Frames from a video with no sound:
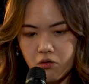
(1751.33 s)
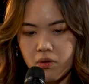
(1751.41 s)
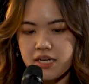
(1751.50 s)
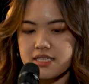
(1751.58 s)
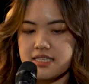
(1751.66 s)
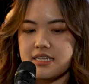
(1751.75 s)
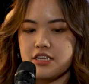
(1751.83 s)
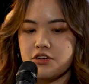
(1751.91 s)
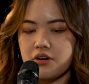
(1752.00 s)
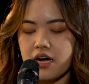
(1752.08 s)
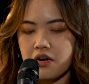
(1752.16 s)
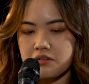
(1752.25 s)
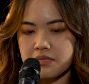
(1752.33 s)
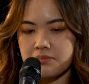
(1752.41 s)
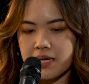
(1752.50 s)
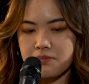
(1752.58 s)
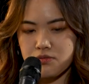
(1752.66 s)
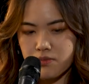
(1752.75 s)
What is it? How
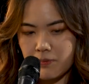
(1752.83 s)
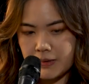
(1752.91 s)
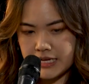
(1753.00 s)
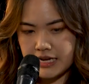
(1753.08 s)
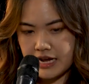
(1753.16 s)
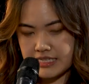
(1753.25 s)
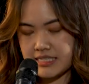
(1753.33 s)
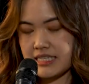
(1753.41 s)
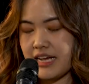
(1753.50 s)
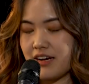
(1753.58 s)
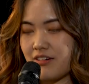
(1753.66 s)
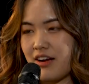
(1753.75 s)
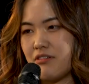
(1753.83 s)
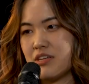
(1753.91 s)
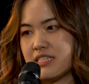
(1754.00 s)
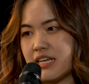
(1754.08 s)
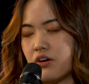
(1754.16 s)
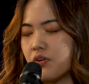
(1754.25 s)
sometimes when we are sad, right, we
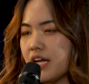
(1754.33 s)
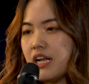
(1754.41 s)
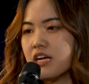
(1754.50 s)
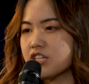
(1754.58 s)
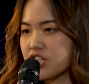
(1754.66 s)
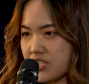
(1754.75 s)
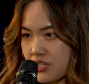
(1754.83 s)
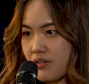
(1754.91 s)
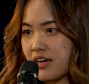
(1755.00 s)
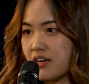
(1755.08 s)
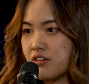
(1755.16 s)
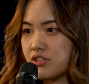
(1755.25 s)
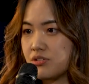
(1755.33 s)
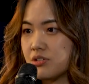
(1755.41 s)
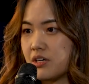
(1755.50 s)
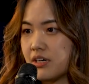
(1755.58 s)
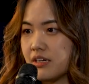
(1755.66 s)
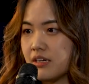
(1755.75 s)
say, okay, just surrender it to
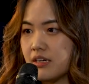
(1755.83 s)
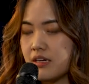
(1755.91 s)
God.